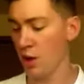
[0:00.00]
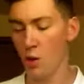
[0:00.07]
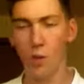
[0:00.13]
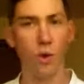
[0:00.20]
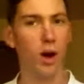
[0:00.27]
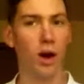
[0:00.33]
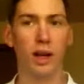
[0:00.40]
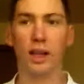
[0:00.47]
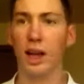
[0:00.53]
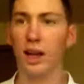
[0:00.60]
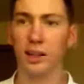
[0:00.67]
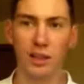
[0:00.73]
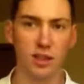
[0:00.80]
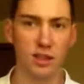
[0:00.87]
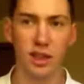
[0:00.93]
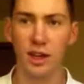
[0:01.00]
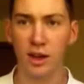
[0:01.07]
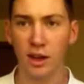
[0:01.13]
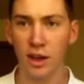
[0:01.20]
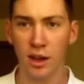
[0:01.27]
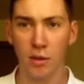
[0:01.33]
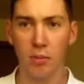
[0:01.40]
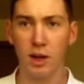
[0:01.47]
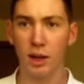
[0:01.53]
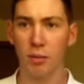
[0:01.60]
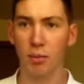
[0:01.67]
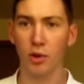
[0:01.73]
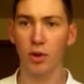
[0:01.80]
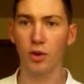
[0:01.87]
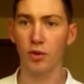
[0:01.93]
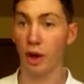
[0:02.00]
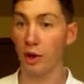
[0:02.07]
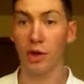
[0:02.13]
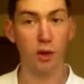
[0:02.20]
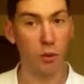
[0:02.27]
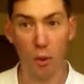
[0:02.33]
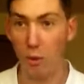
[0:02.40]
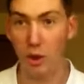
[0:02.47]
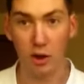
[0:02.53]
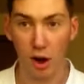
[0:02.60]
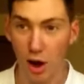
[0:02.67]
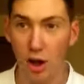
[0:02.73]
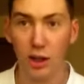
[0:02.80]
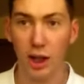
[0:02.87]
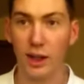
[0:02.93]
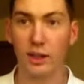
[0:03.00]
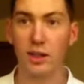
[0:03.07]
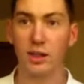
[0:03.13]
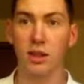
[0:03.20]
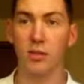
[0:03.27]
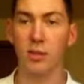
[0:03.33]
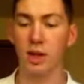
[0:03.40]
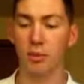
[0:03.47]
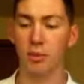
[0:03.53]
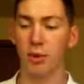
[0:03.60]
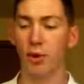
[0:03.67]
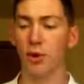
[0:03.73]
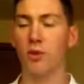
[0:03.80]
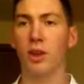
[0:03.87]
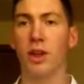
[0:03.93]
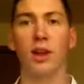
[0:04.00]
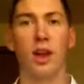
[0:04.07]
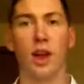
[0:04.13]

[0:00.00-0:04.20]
what I'd like to see be improved, I think what we'd all like to see be improved,